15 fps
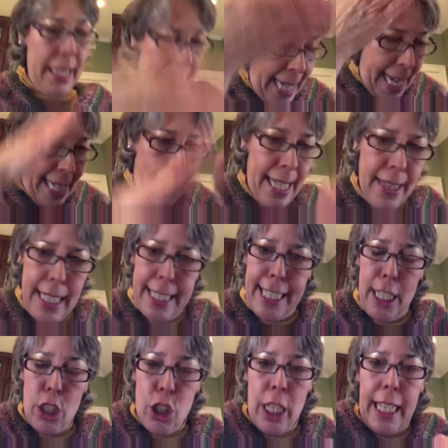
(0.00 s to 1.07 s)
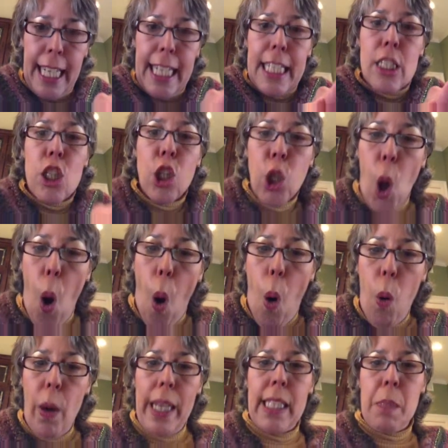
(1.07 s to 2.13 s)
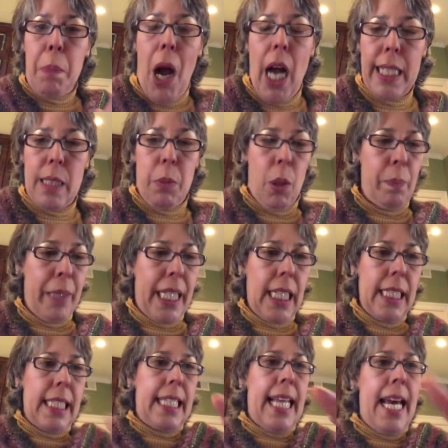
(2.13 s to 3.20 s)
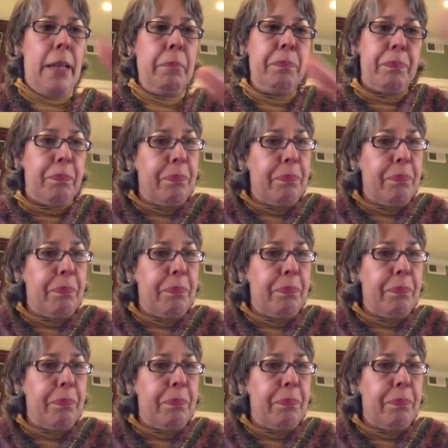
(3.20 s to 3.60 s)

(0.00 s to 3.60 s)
Get in the ditch and get as low as possible because then